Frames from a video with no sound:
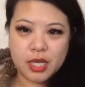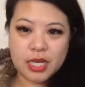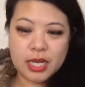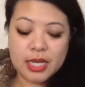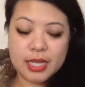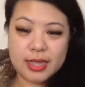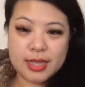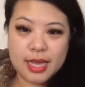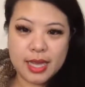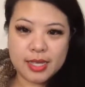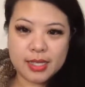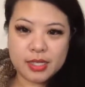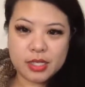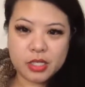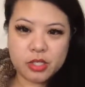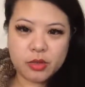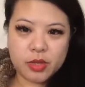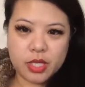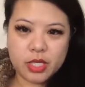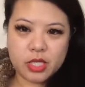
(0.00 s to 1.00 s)
in that
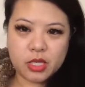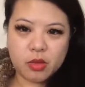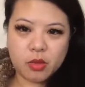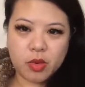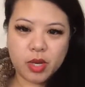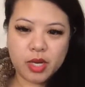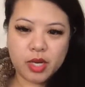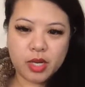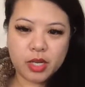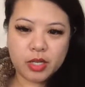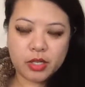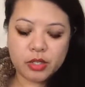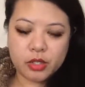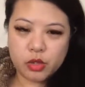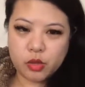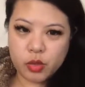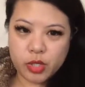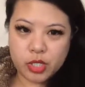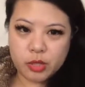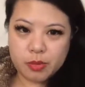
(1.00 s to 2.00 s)
situation, why not use
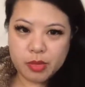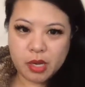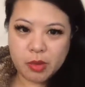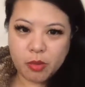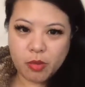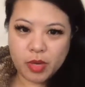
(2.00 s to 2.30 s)
switchMap?